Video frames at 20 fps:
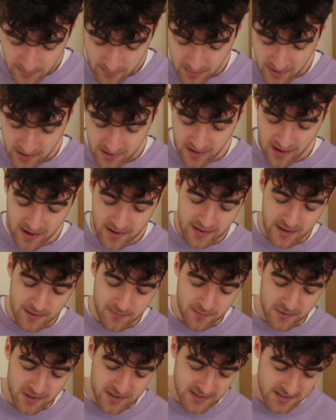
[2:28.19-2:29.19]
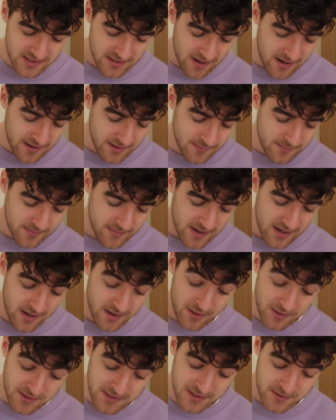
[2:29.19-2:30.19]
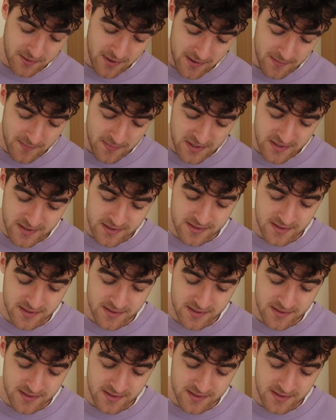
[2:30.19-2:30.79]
But God had mercy on him, and also on me,